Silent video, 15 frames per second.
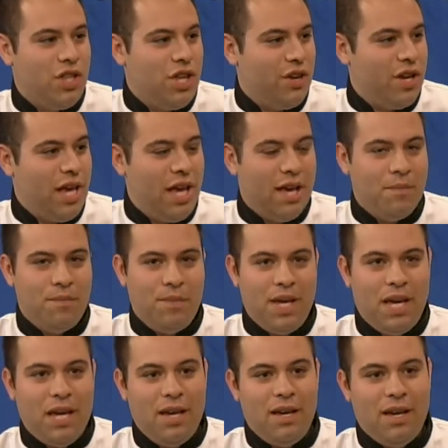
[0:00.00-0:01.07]
there can't
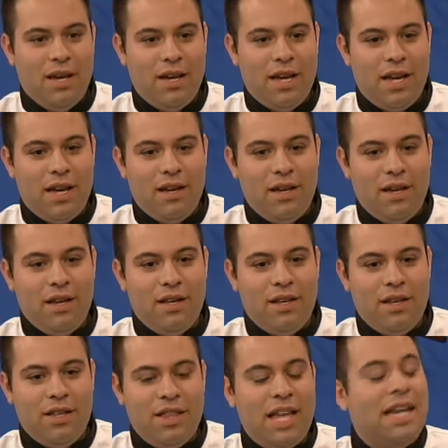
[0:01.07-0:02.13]
be
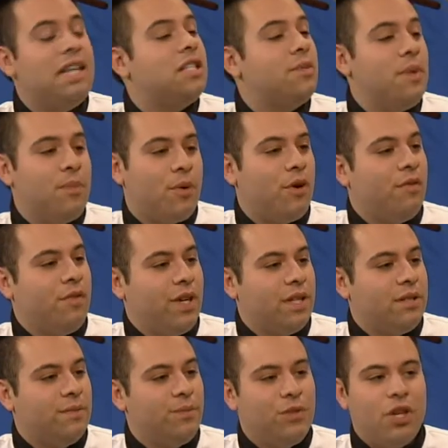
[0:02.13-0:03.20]
they need to be perfect.